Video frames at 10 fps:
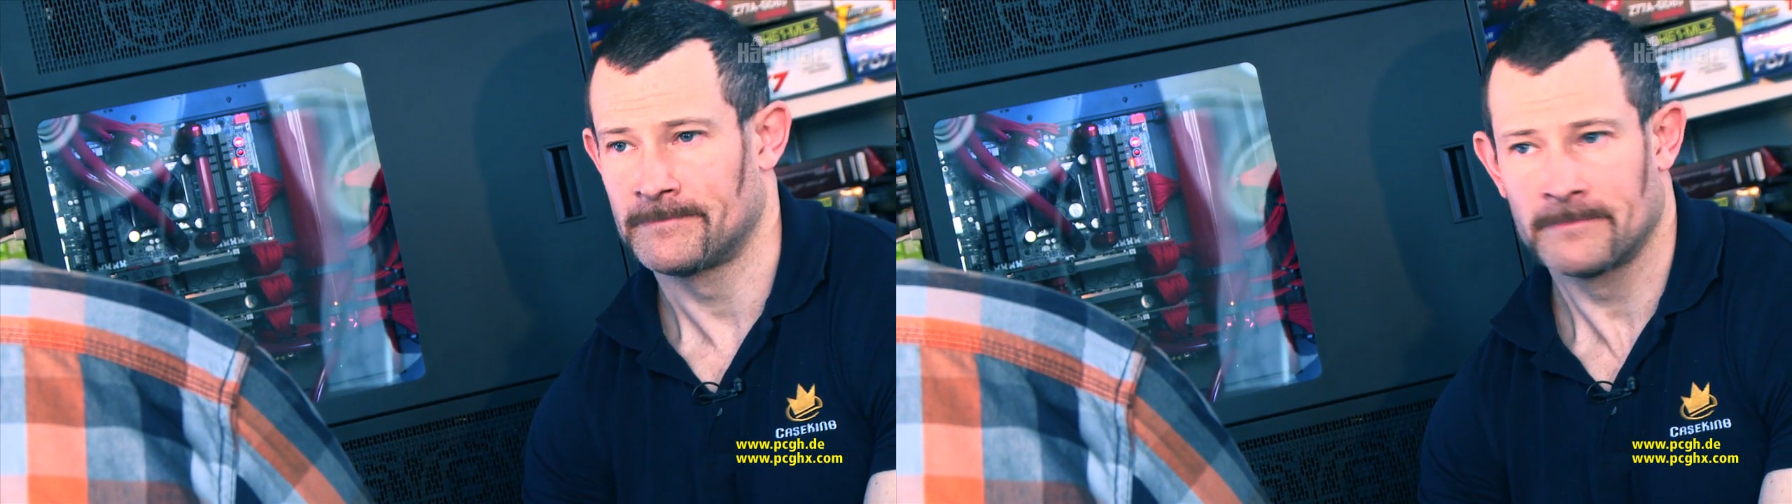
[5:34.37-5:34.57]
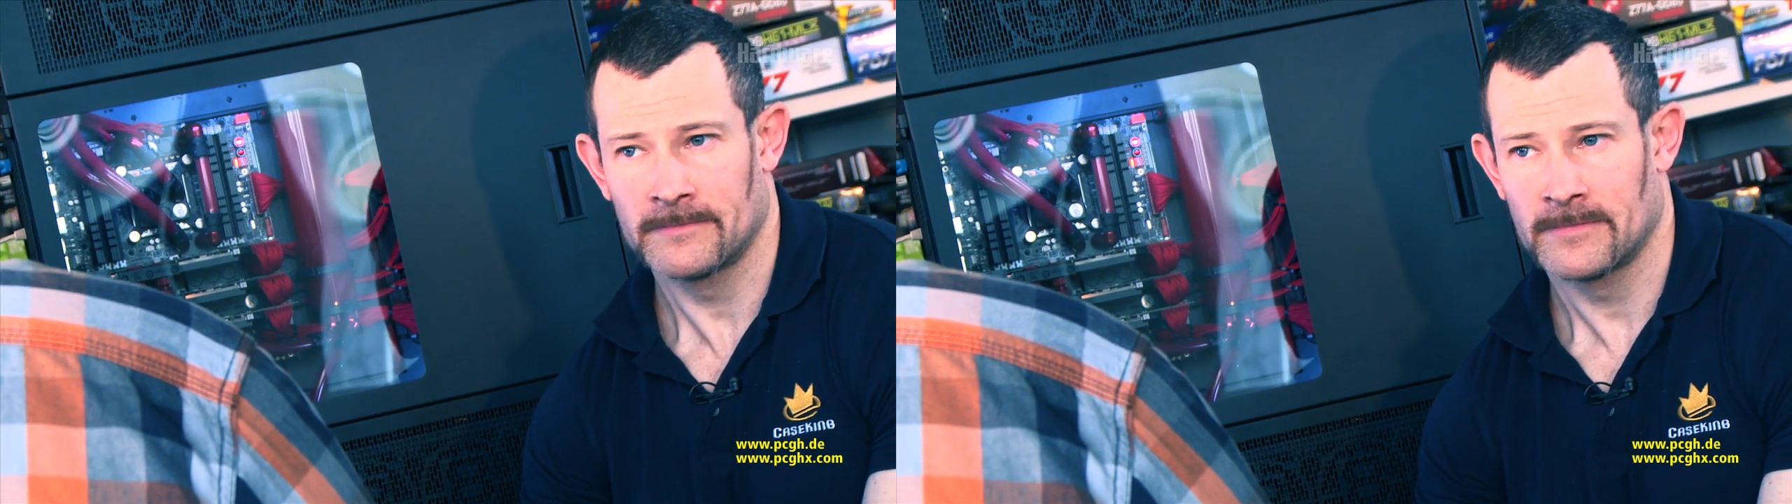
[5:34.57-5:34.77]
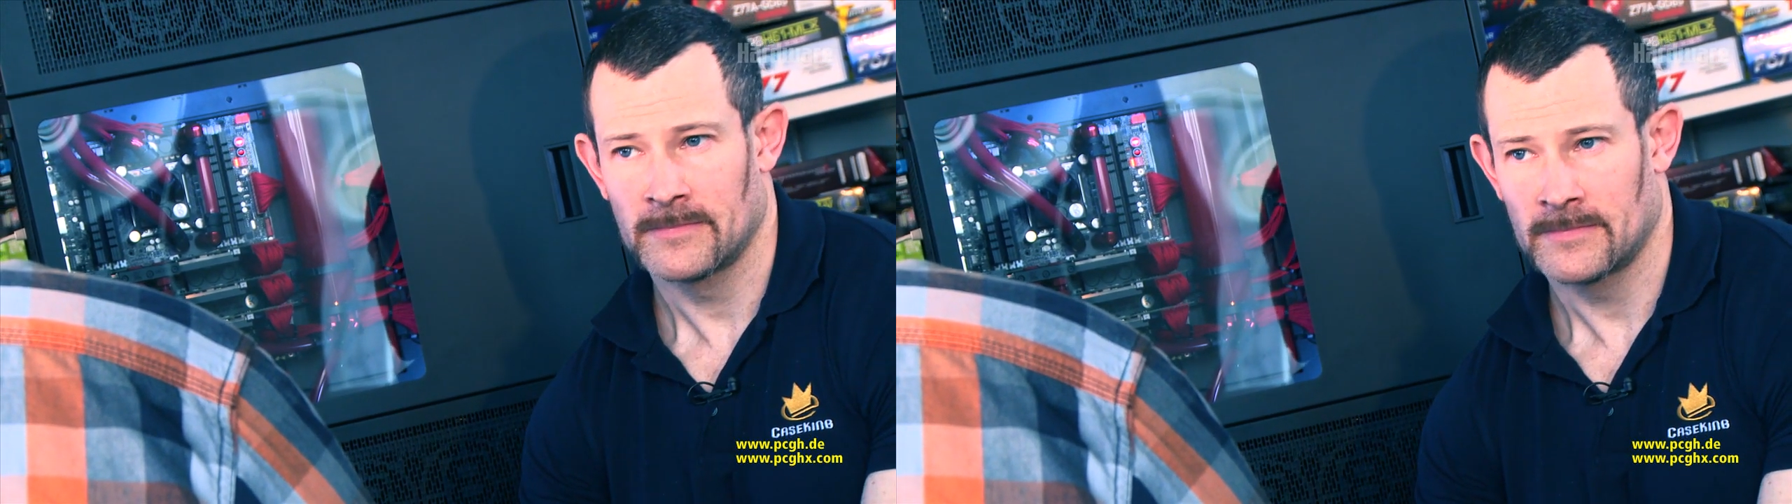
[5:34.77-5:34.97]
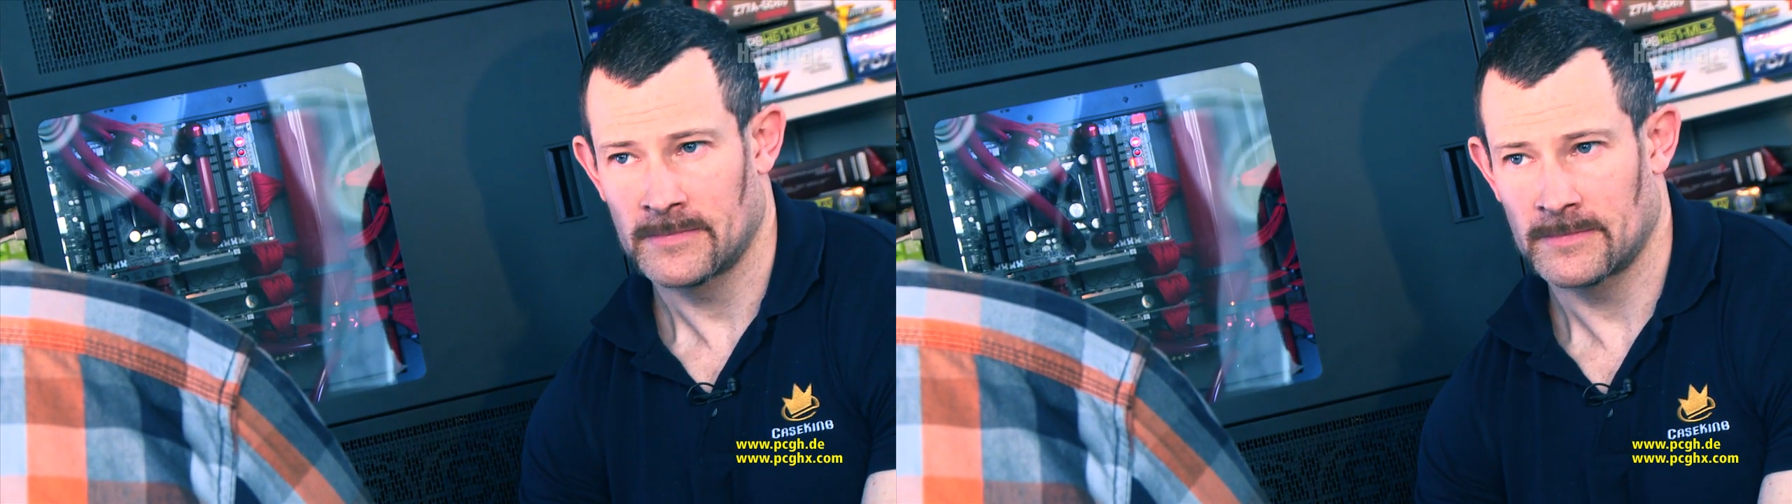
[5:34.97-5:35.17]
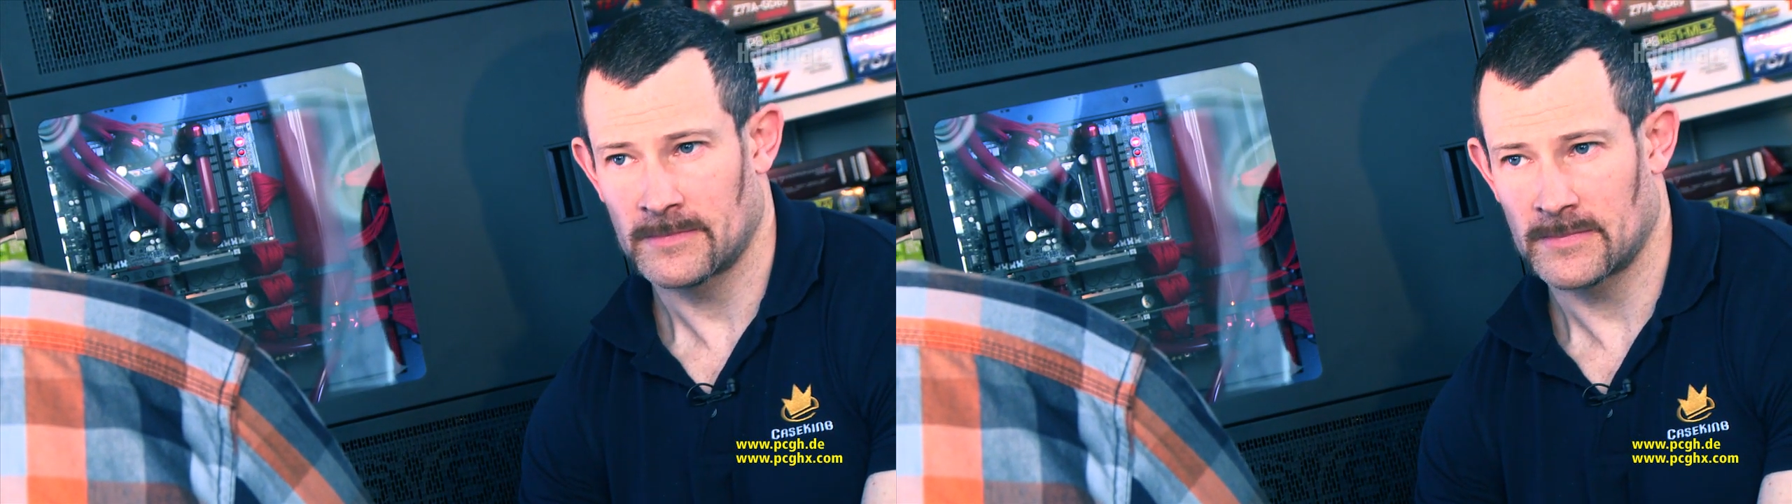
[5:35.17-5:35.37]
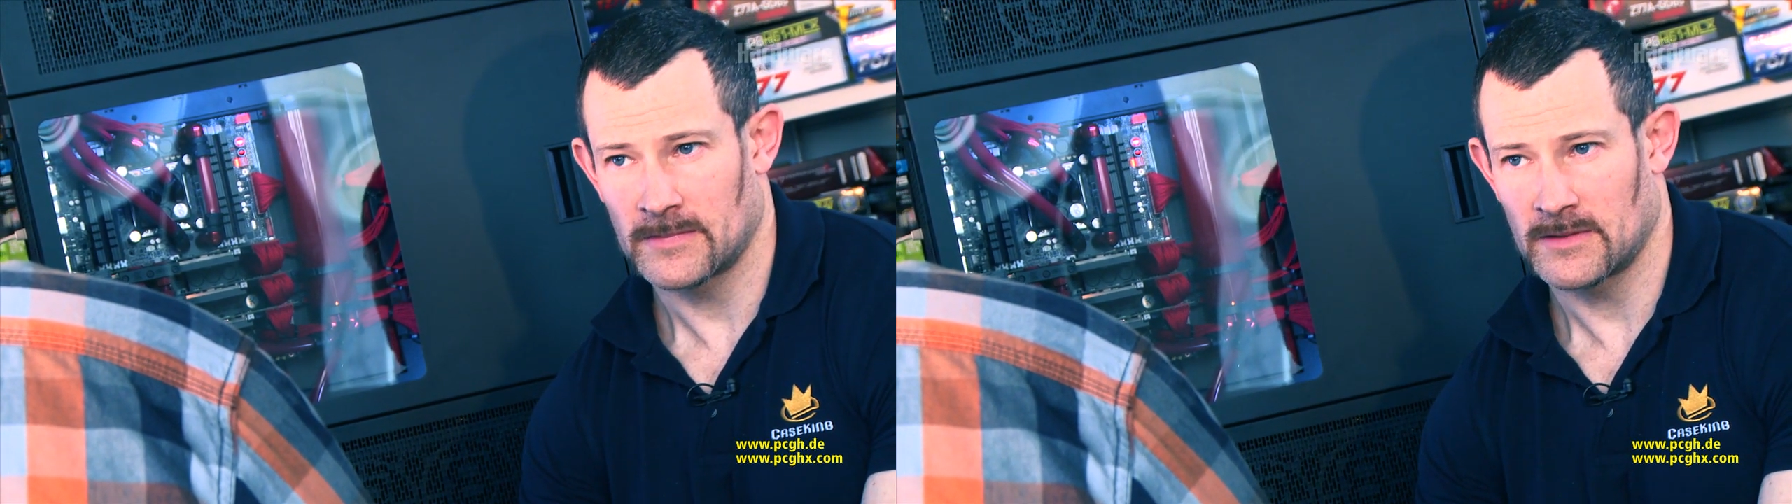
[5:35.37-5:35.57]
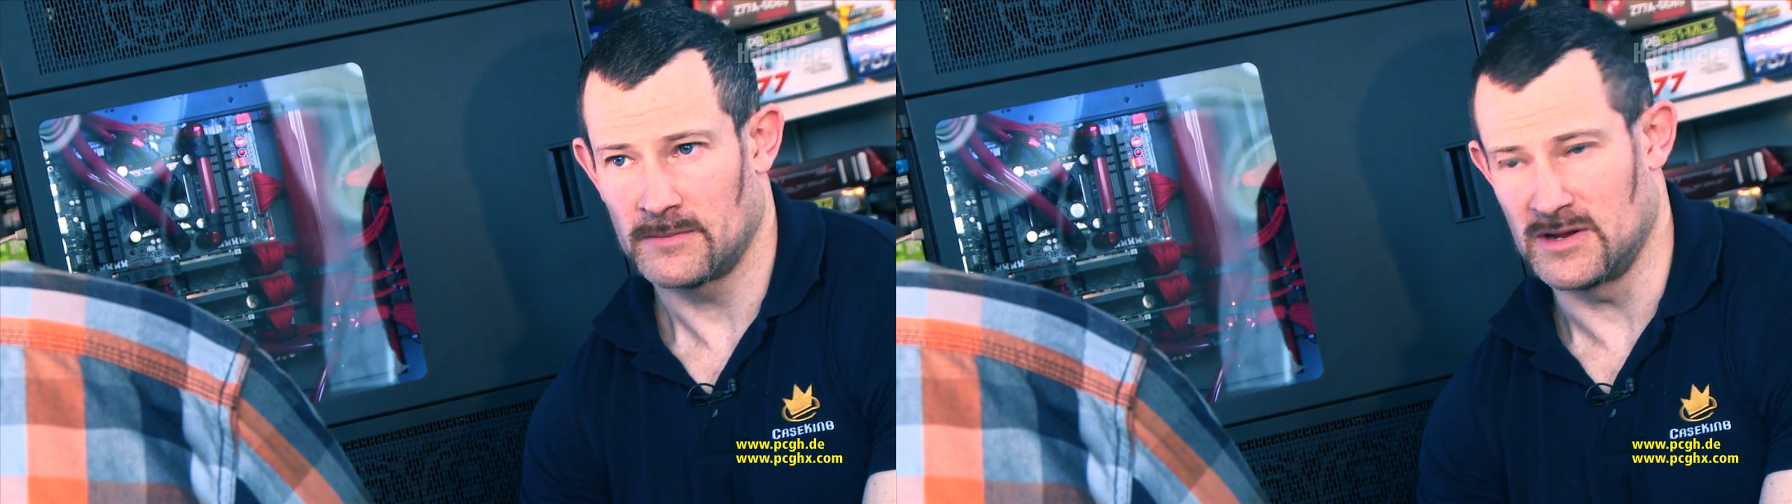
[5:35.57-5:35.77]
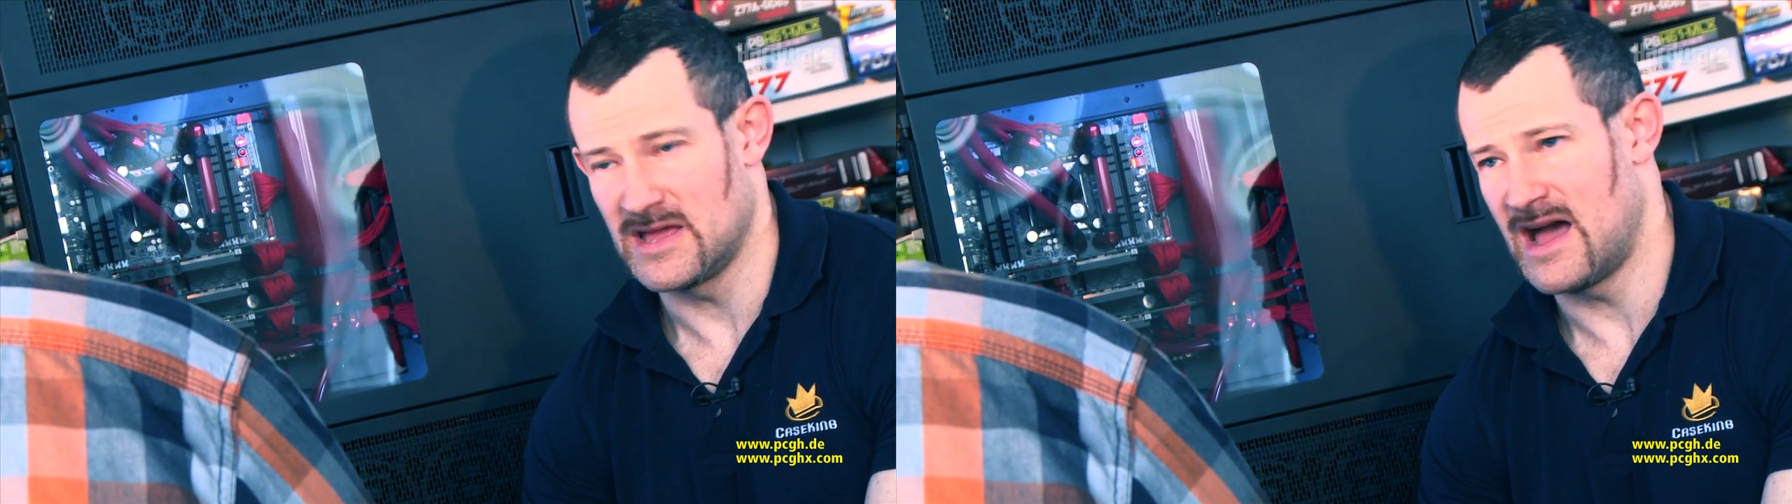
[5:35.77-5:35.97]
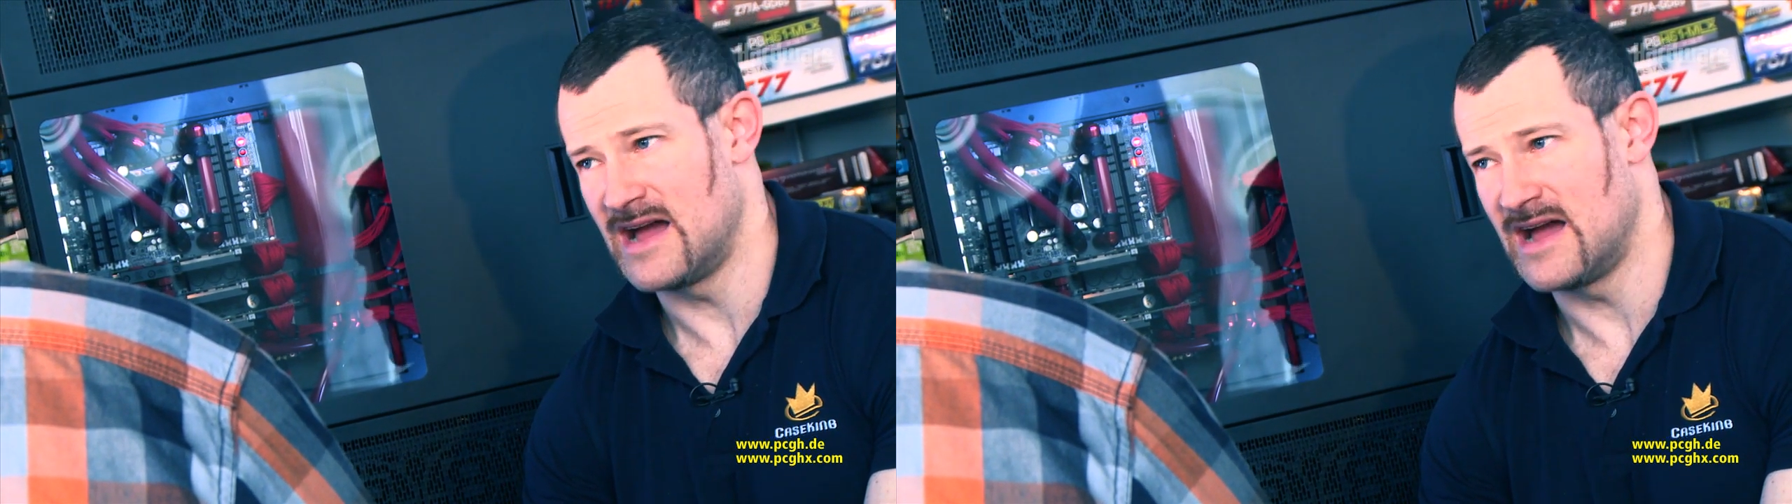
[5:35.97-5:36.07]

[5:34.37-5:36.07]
Mm-hmm. But yeah,